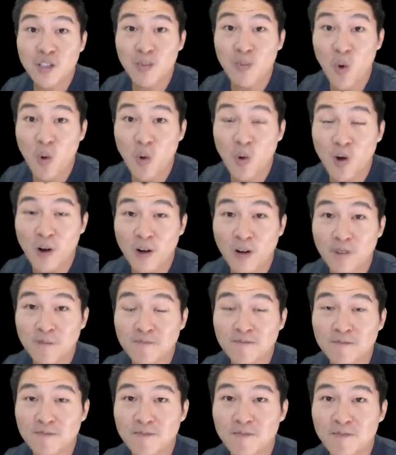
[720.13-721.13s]
there's more.
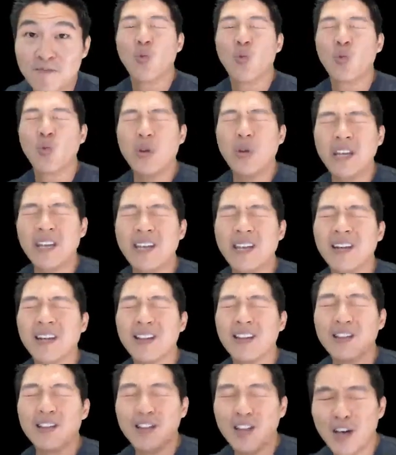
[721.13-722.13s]
We
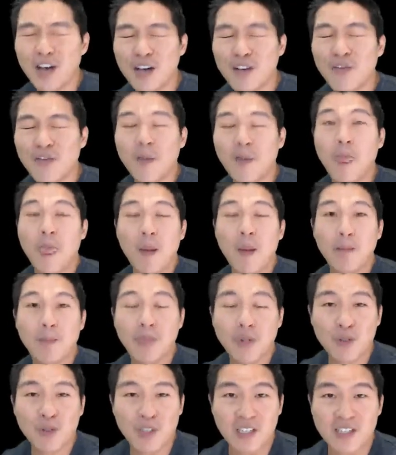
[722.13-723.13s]
love
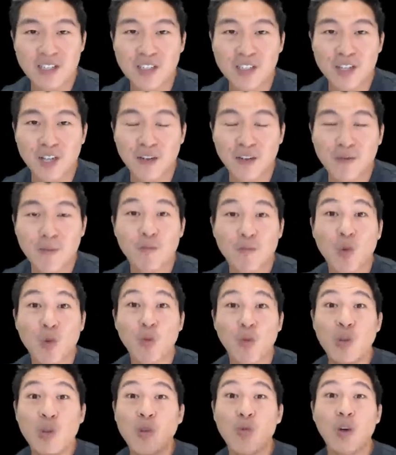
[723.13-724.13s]
building stuff.
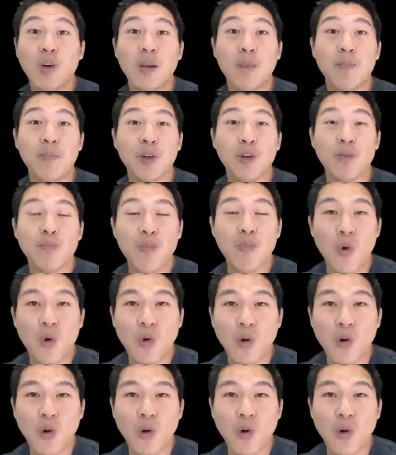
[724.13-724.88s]
We want to build